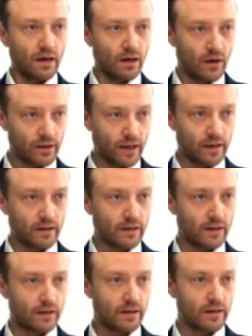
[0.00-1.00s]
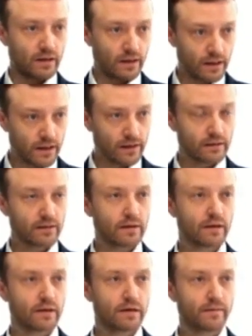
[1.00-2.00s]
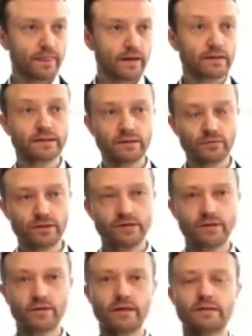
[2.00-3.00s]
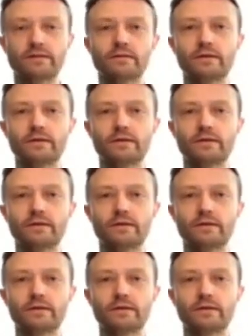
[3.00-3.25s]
Okay, again, it's interesting that